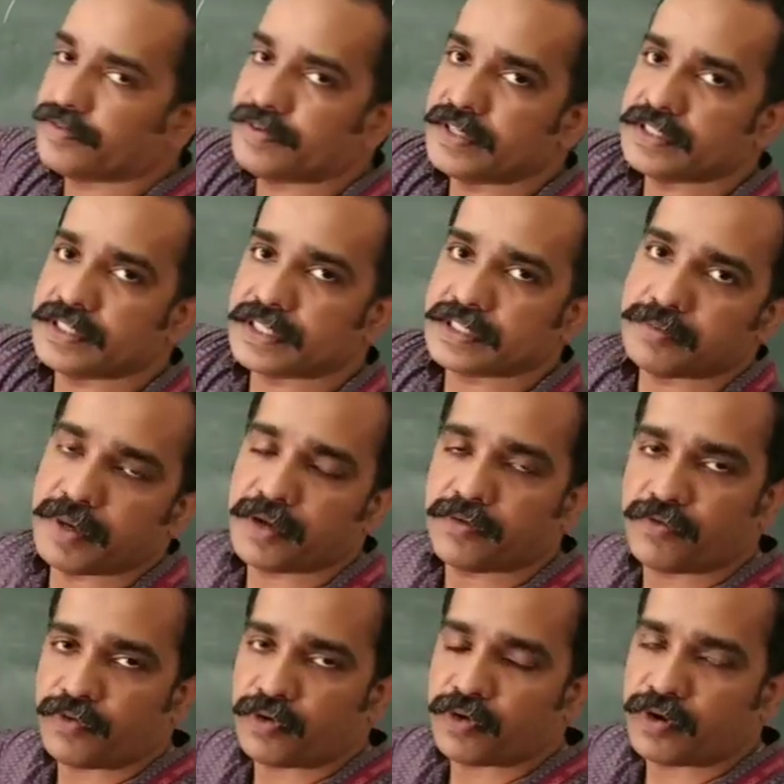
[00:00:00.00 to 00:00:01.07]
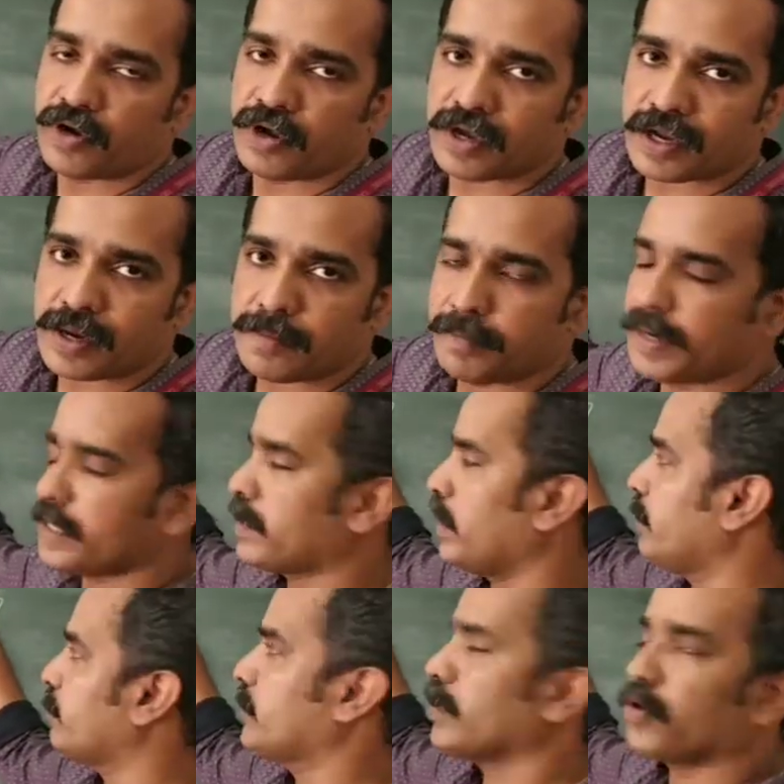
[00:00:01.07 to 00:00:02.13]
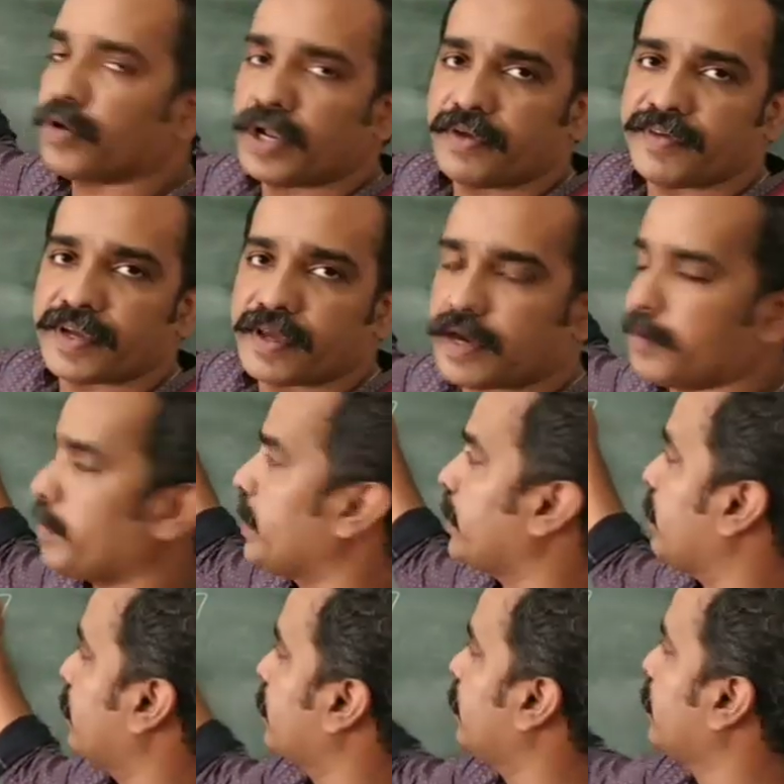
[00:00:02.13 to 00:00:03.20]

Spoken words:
56 by 4 completely without leaving a remainder.